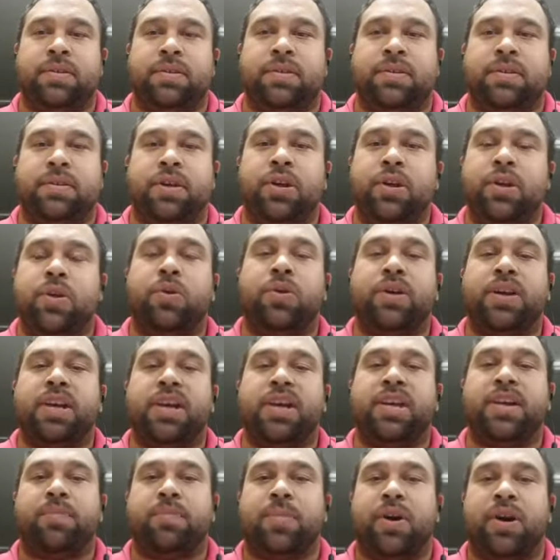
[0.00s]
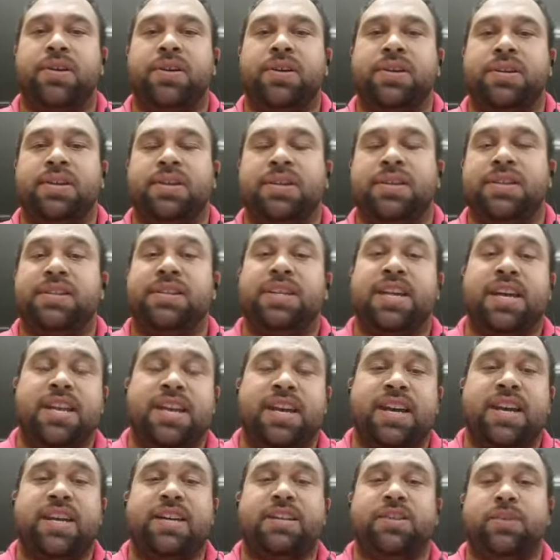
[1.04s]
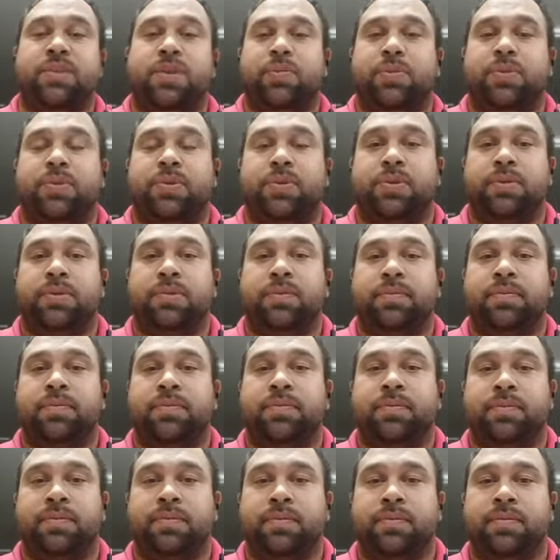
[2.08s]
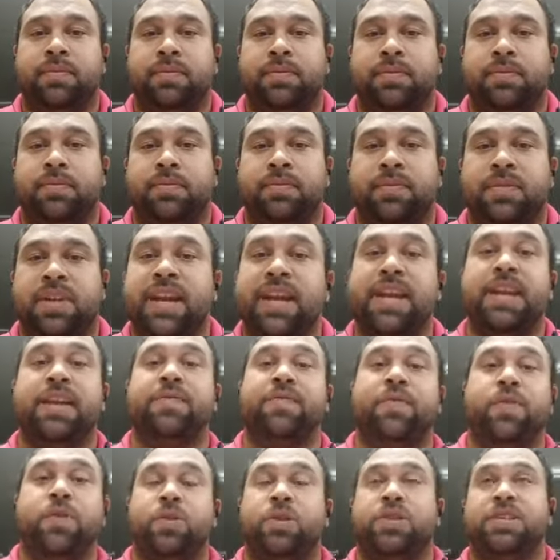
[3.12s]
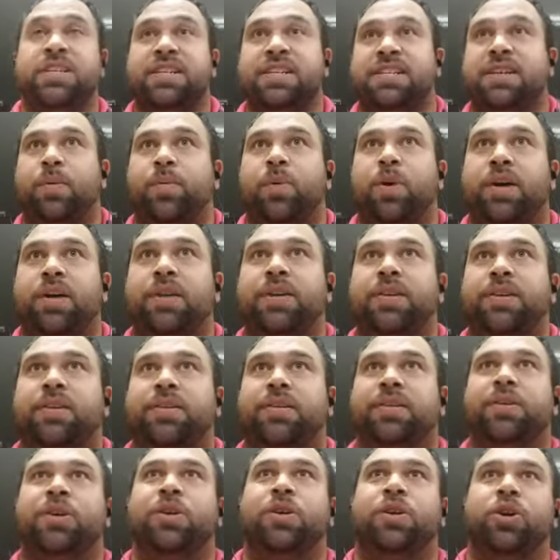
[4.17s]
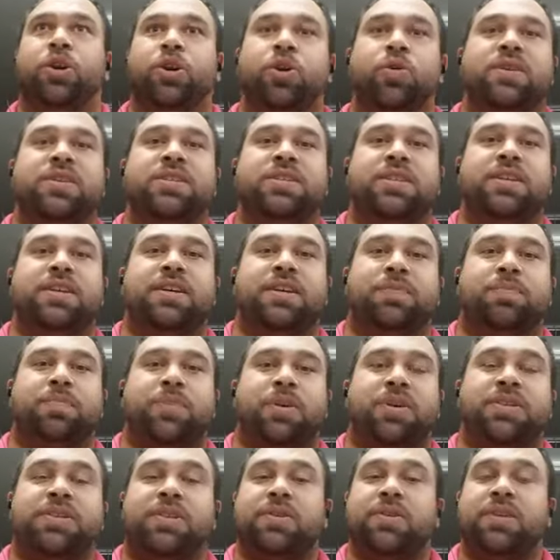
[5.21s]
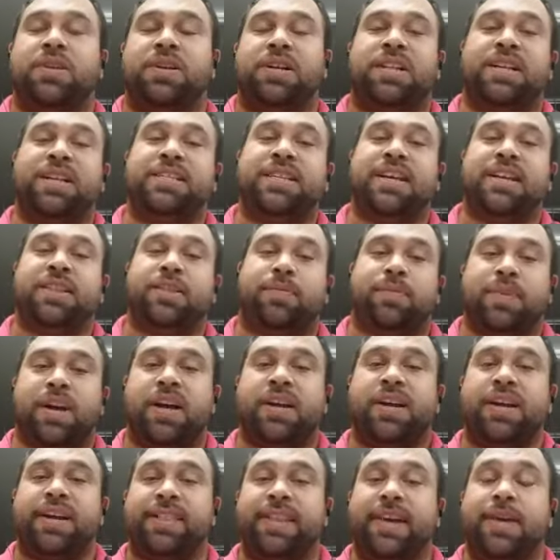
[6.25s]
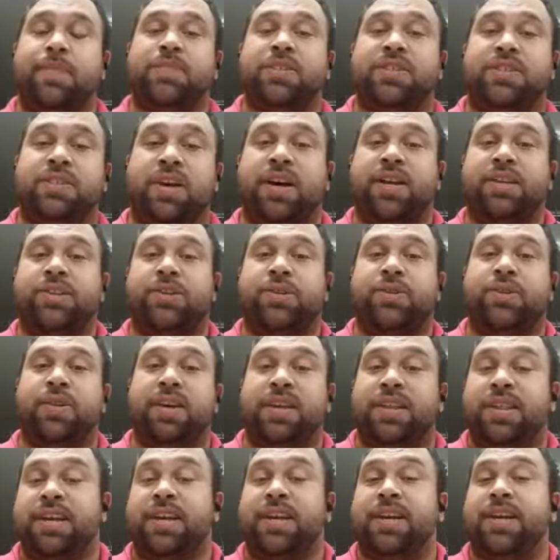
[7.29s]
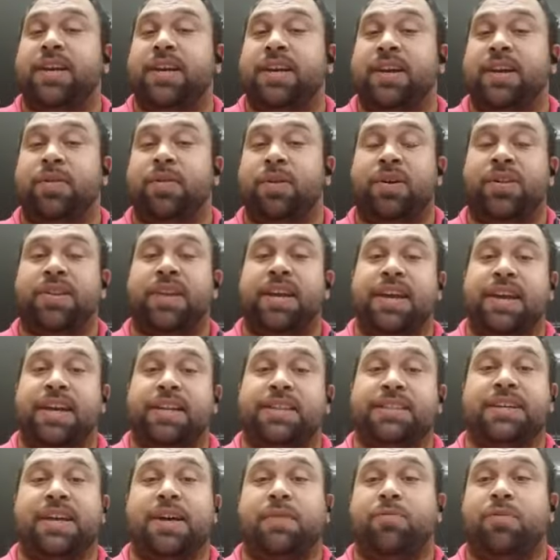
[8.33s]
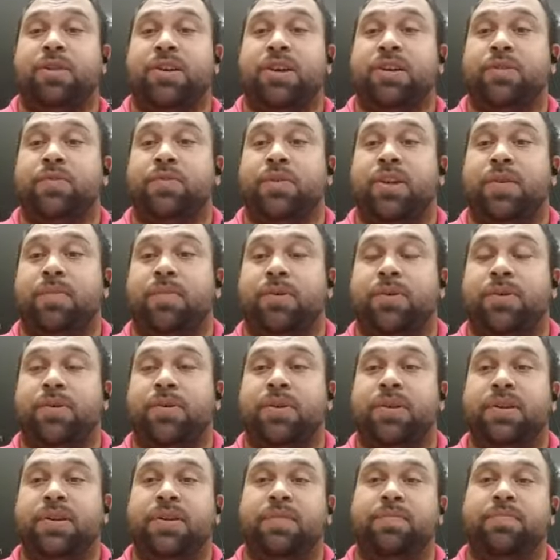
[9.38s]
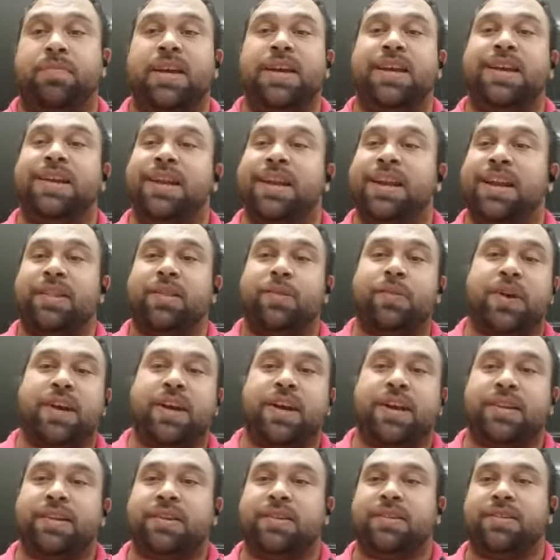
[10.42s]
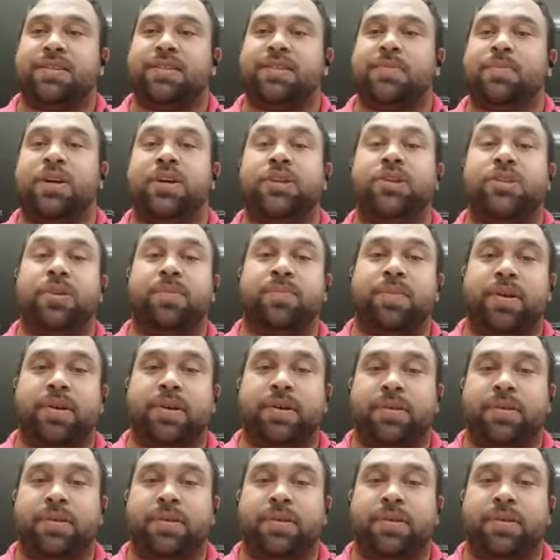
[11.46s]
Your key component is getting your hands on the ball. And if you see someone who is the person who cleans out the ruck and they're beside you and they've got their hands up wanting to run the ball, man, get out of the way. It's my job, bro.